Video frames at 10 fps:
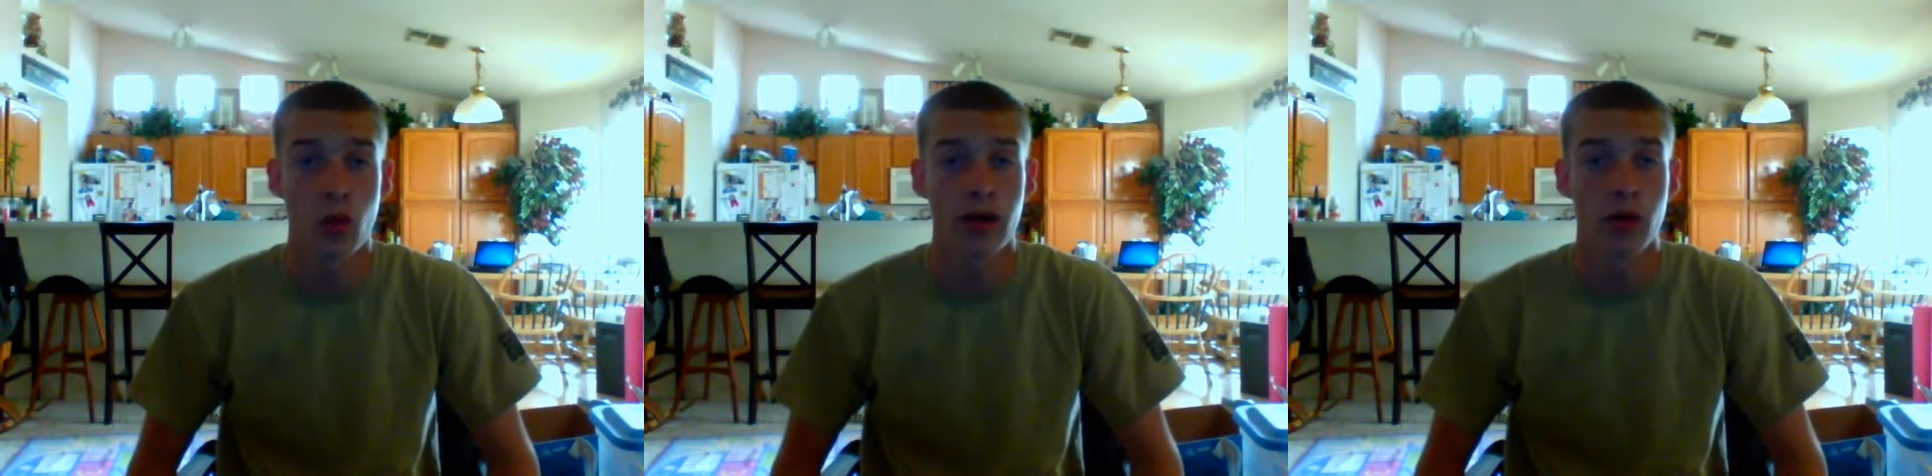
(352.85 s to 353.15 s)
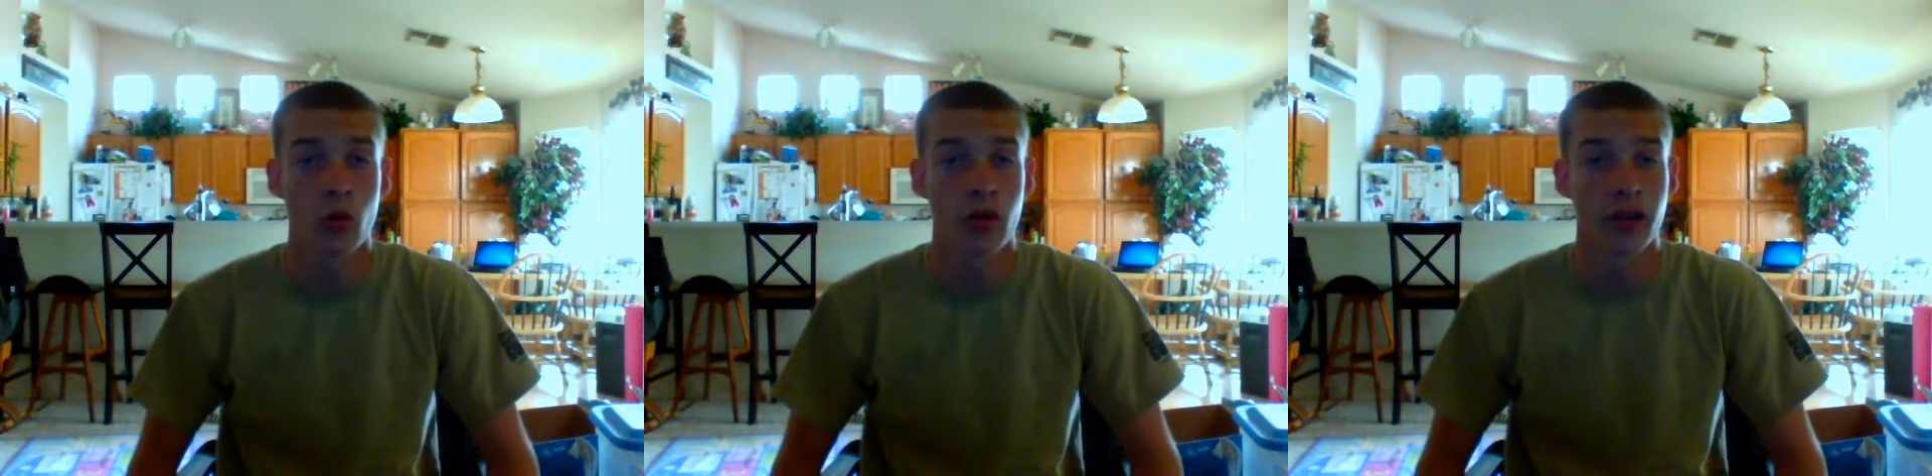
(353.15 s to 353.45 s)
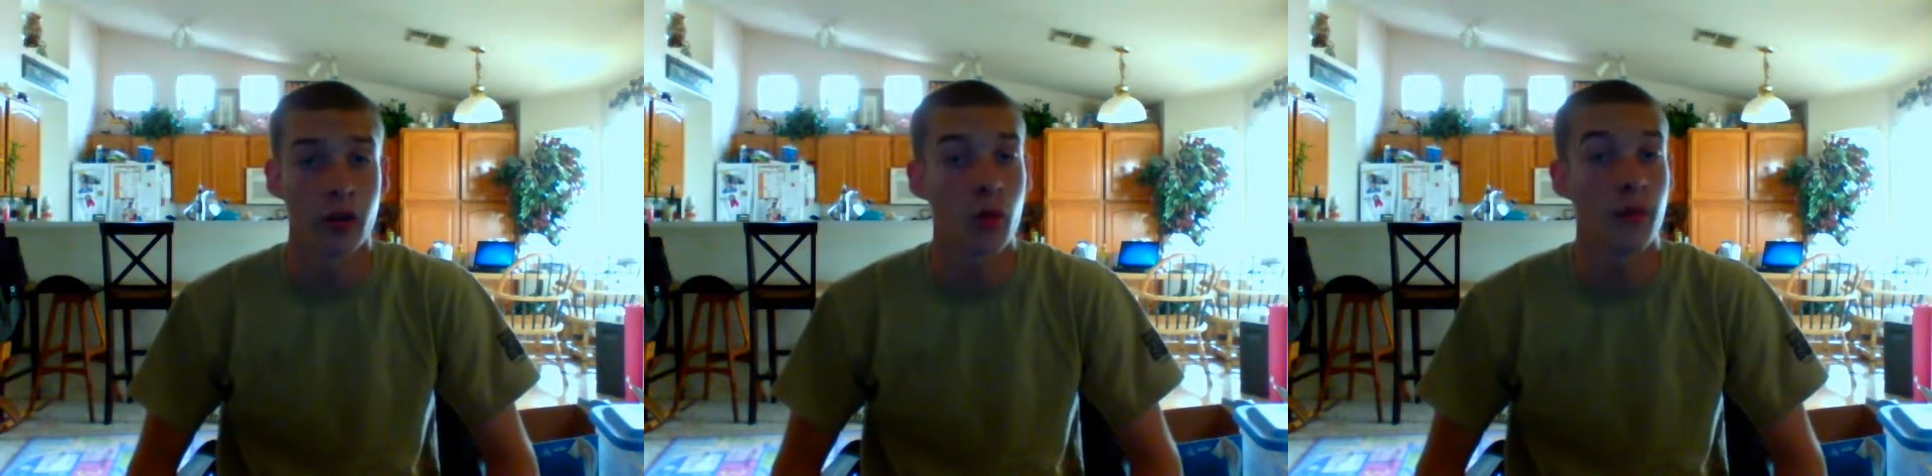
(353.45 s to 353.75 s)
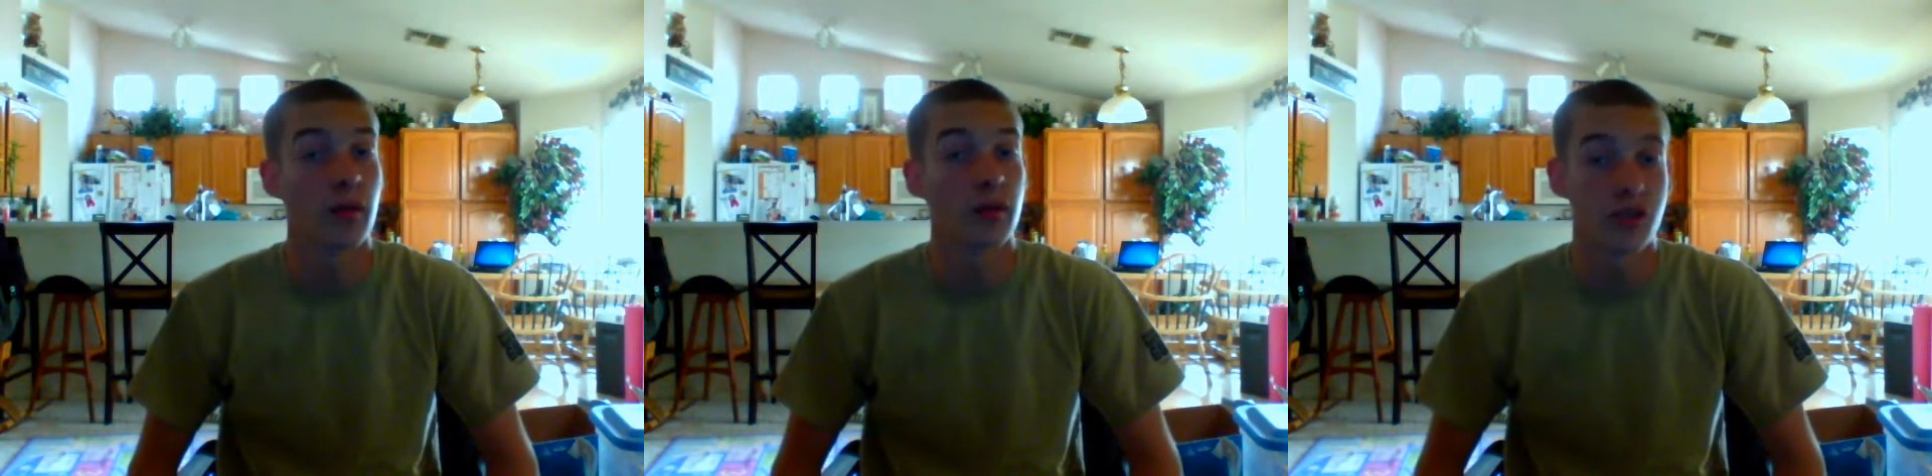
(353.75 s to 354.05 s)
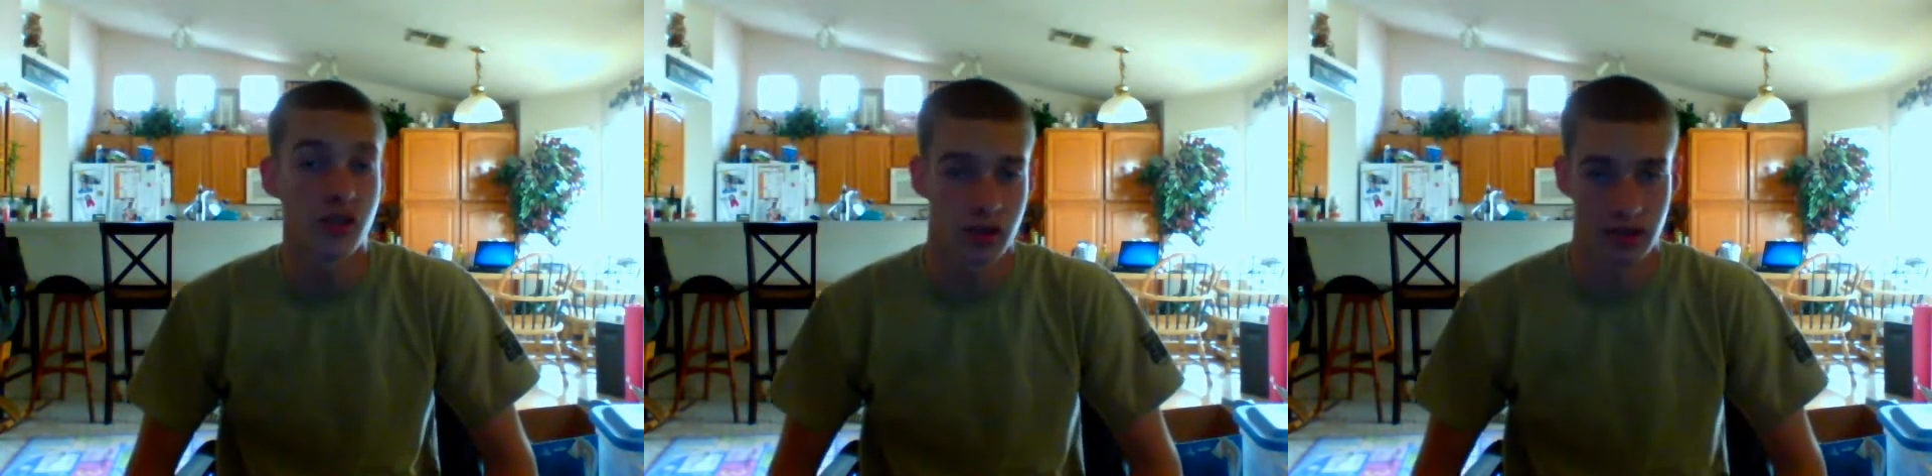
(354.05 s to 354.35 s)
point where you won't be able
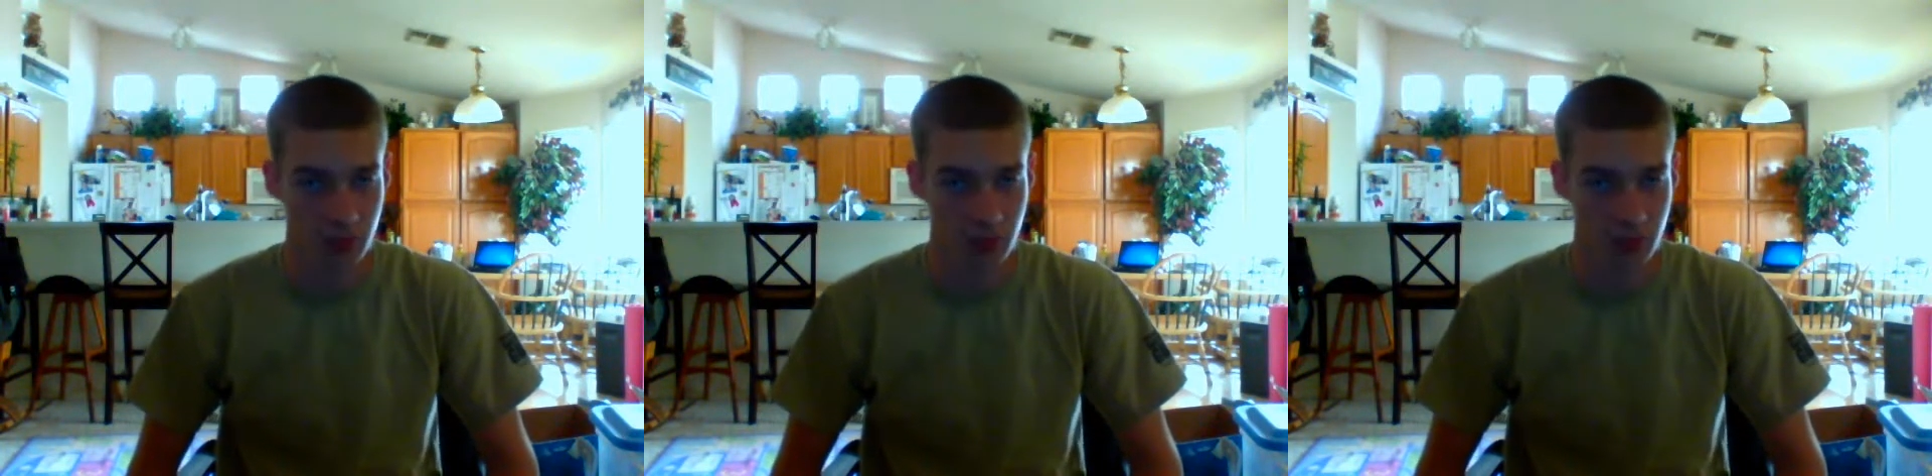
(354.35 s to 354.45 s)
to drill